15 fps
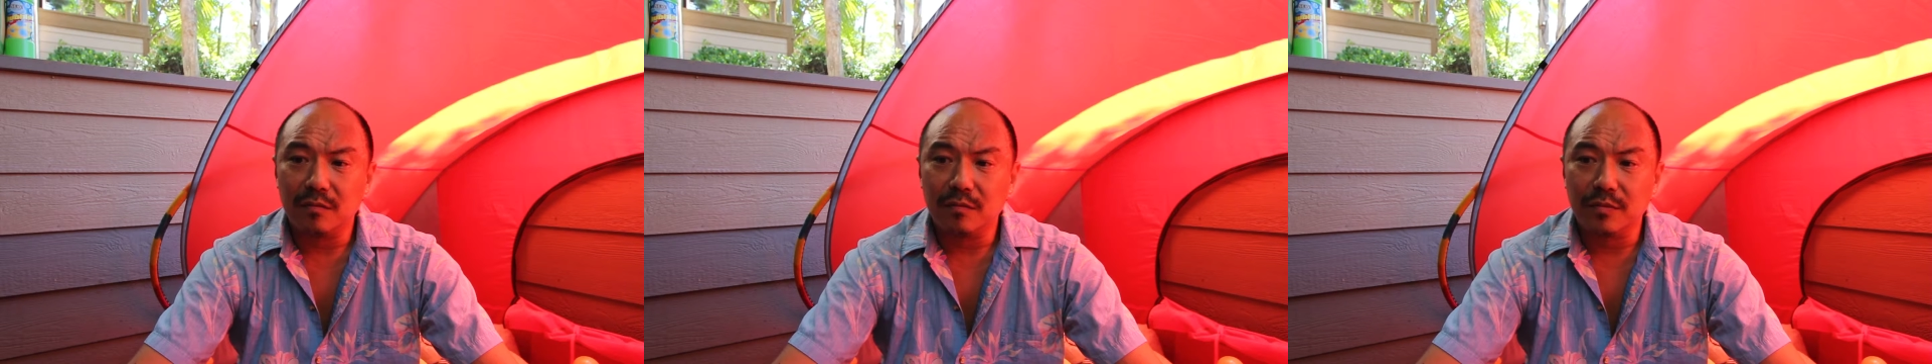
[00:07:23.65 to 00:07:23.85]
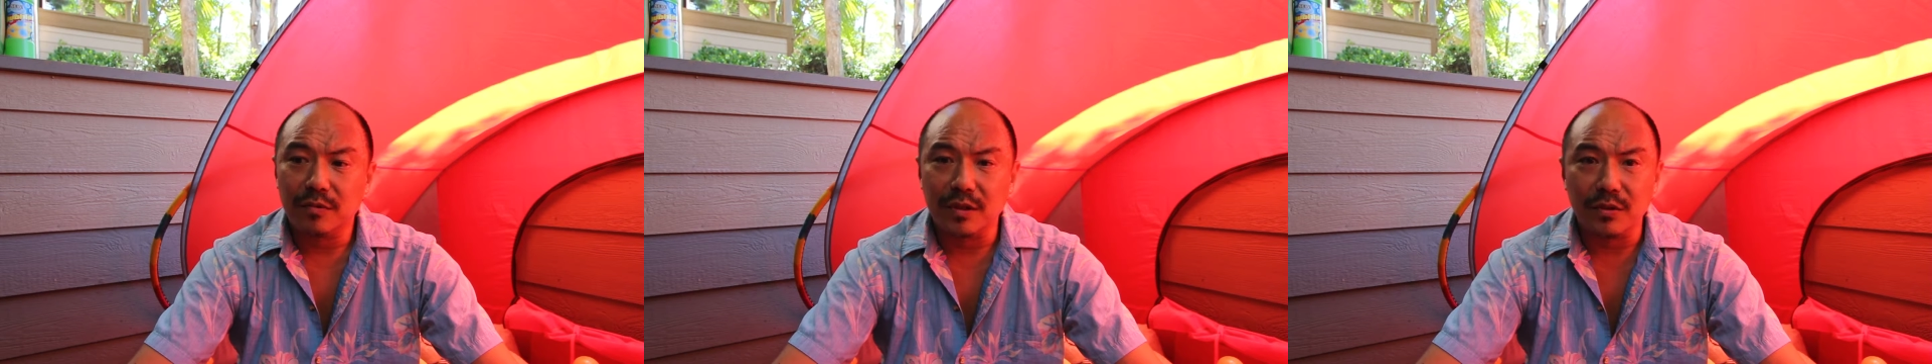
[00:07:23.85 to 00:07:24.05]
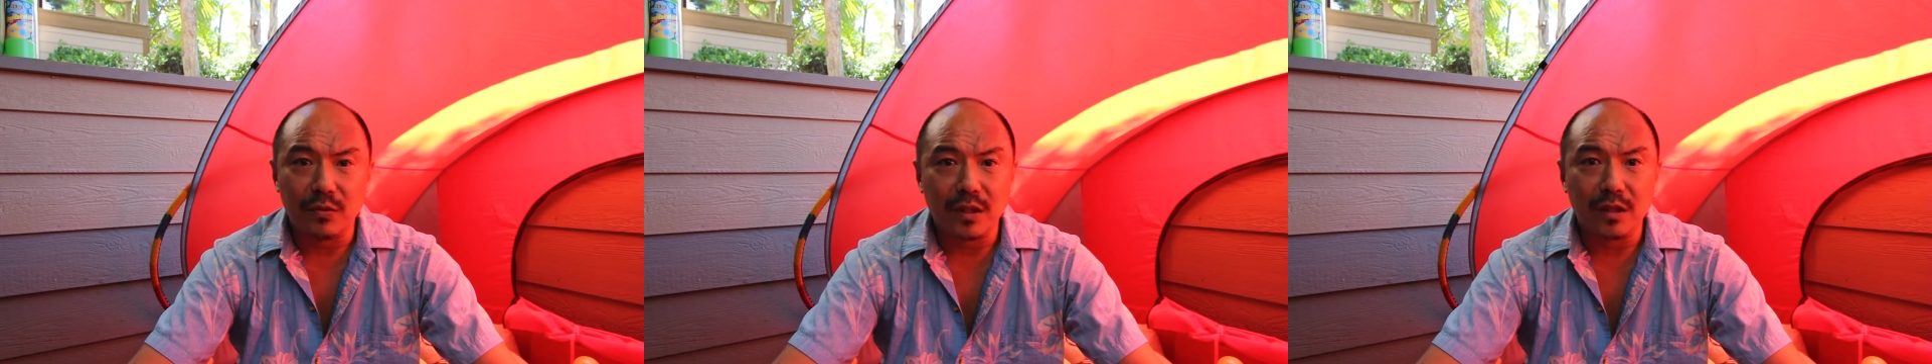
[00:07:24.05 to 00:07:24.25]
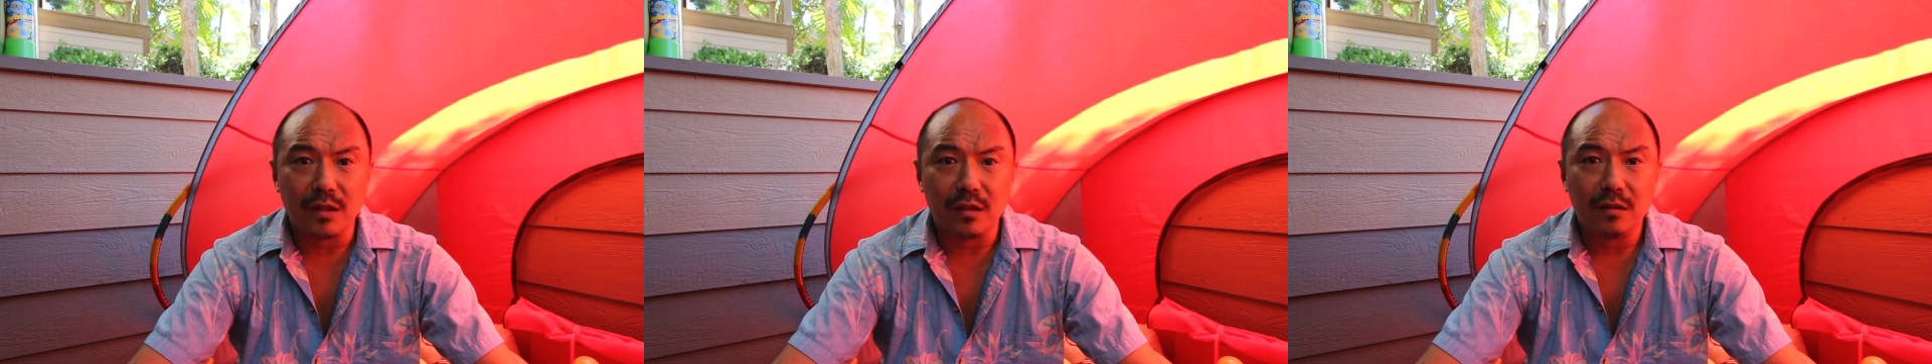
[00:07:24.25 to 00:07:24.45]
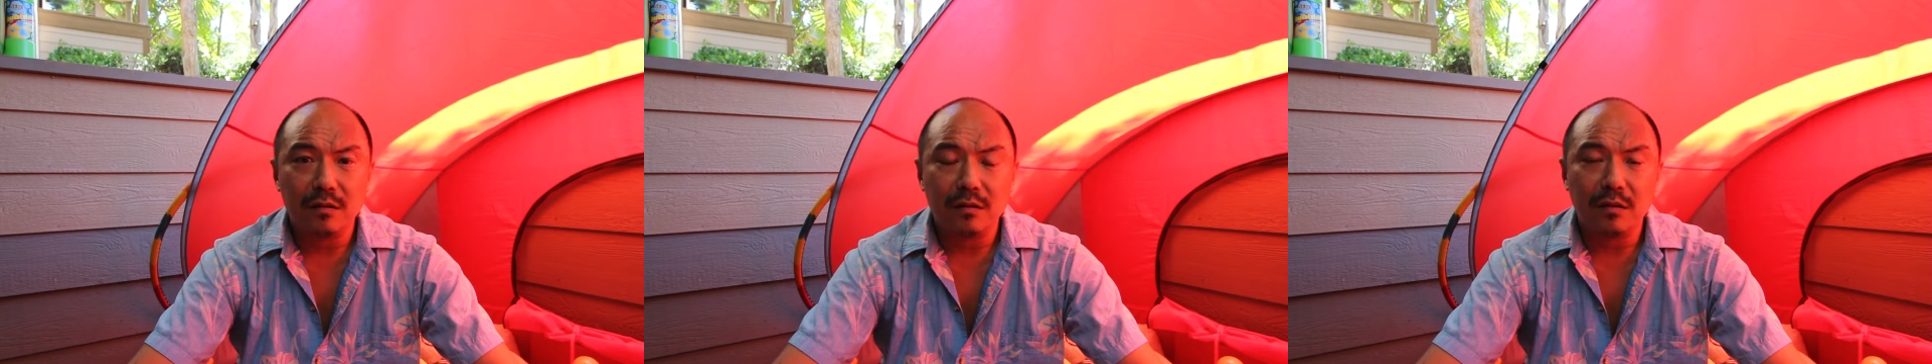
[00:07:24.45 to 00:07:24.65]

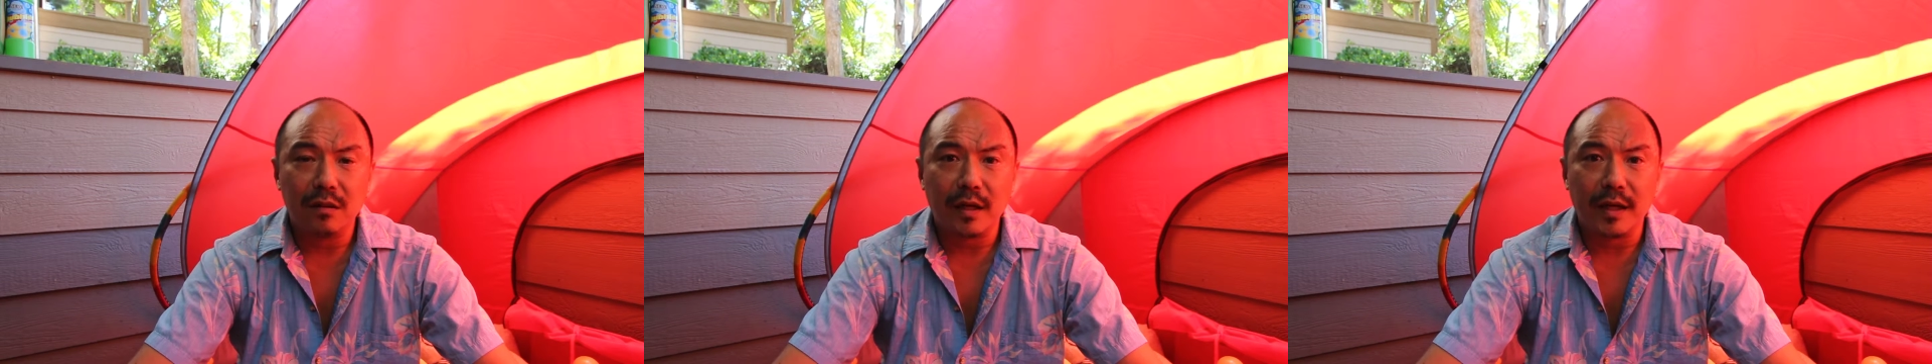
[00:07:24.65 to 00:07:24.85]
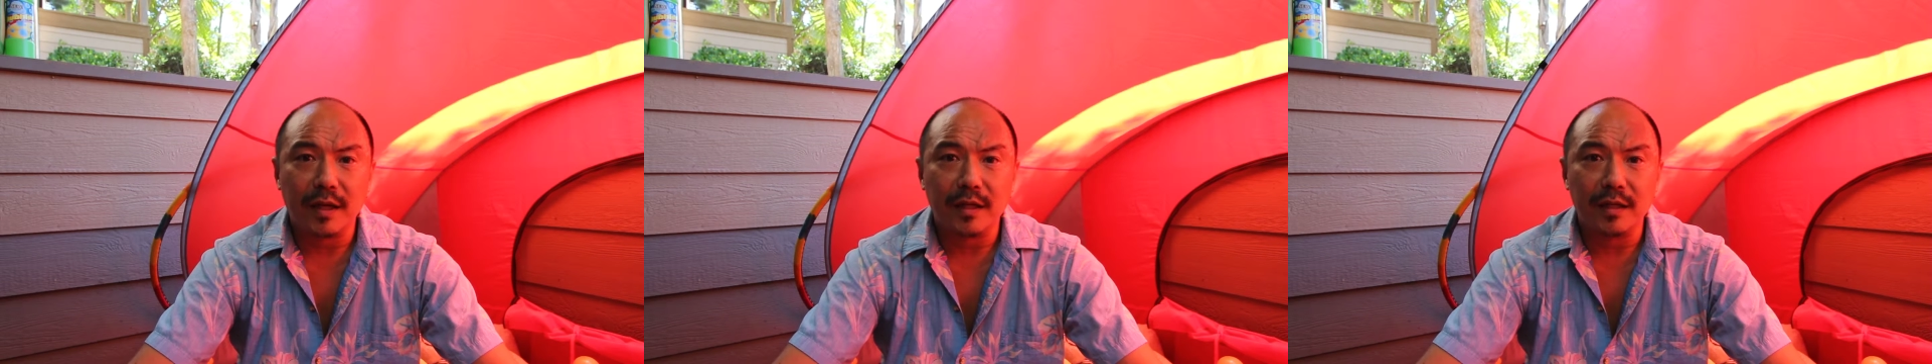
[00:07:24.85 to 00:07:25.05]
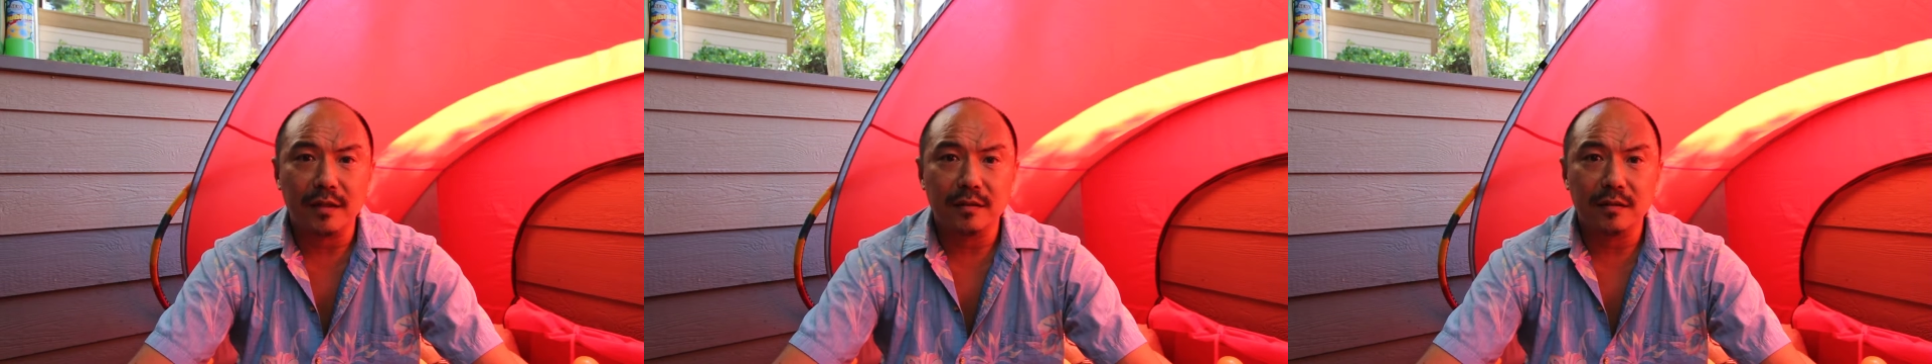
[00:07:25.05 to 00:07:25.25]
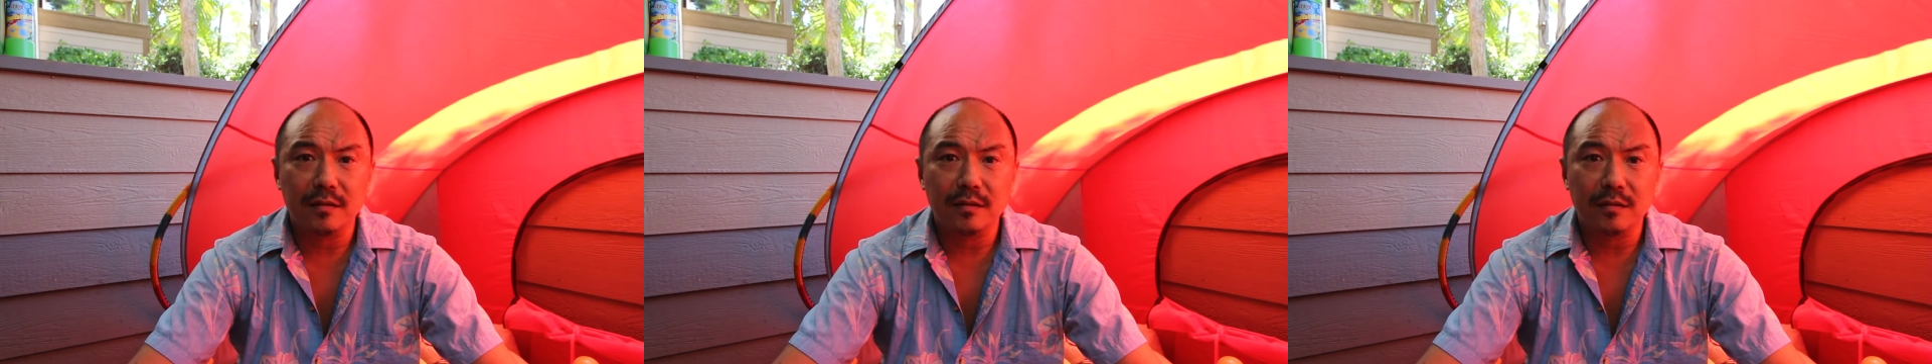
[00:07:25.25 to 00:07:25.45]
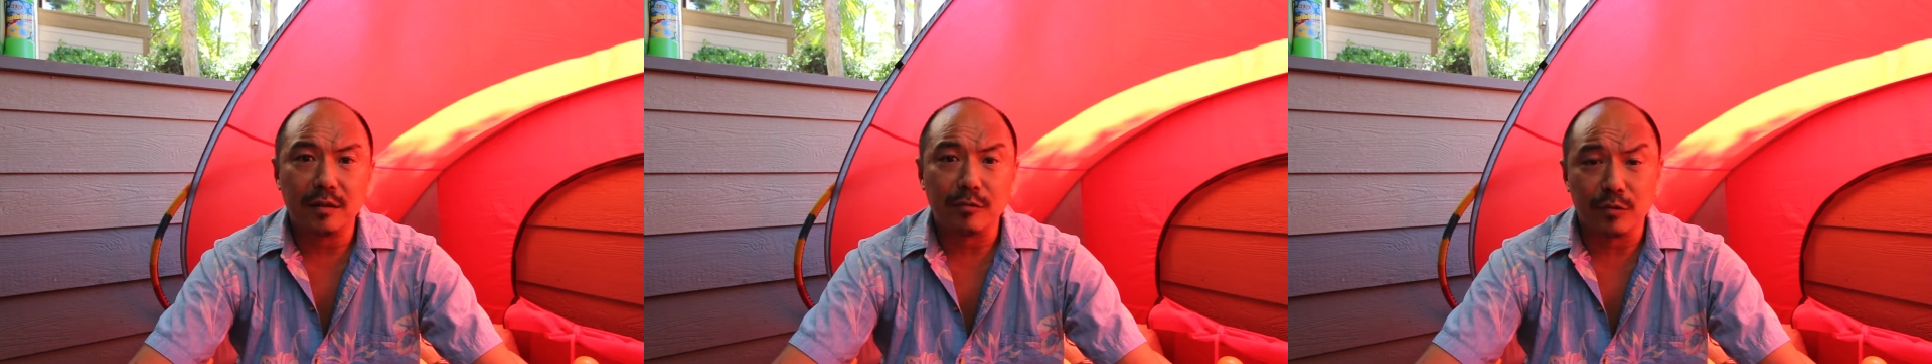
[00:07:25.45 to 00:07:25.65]
well
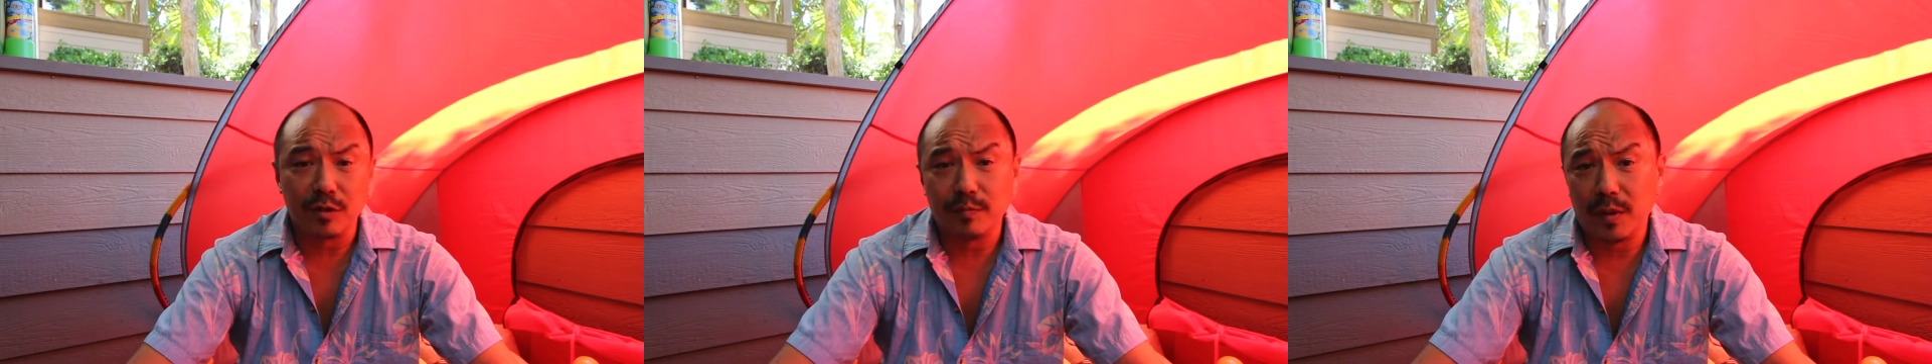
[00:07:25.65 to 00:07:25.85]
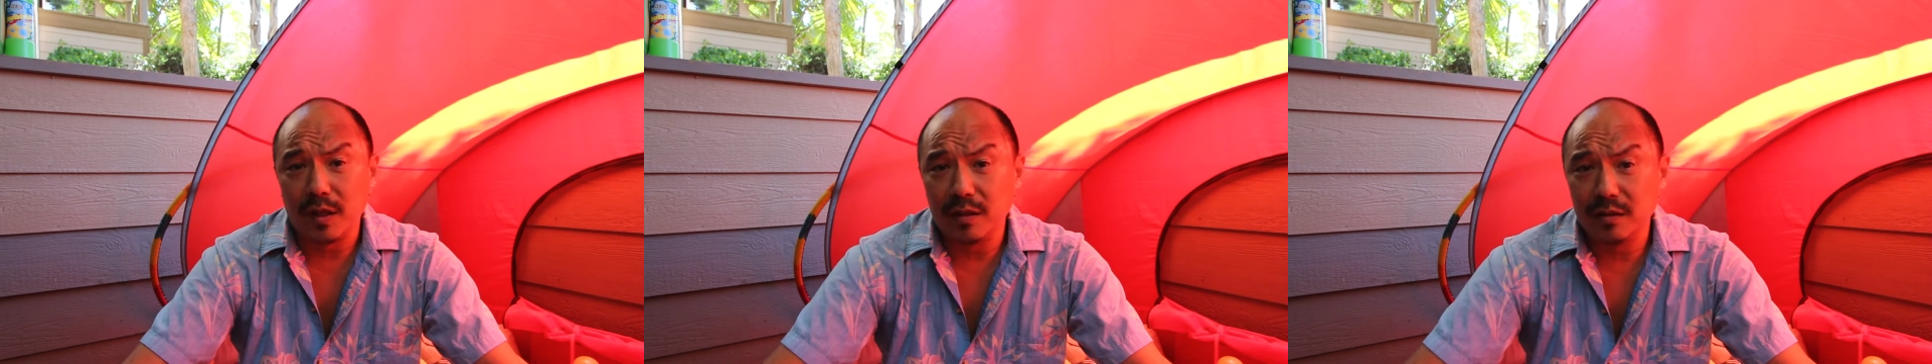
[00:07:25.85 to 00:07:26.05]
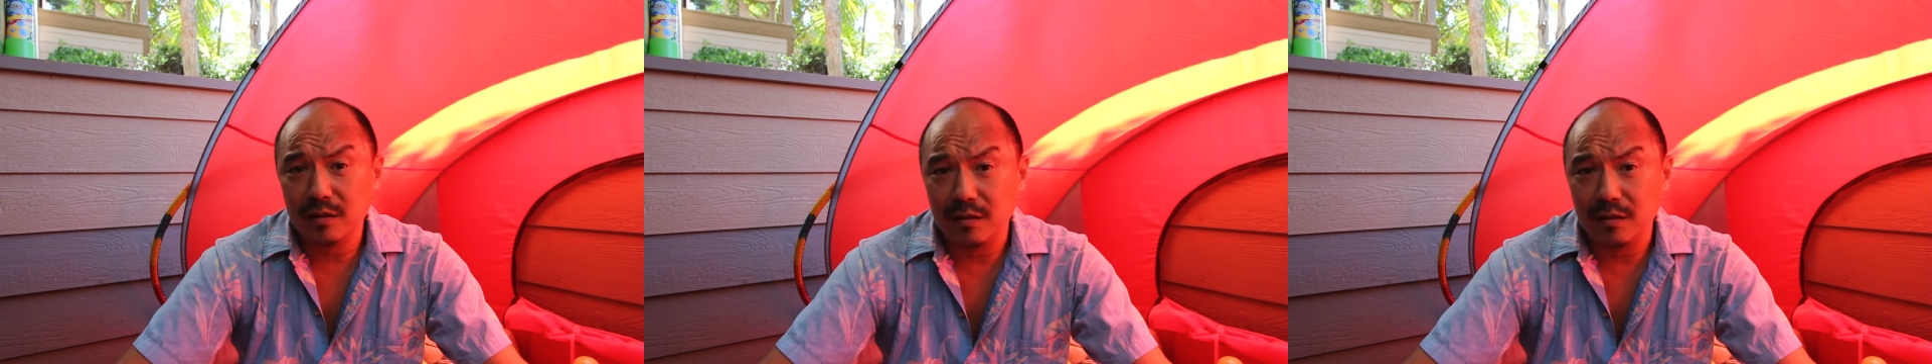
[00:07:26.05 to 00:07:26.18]
and respond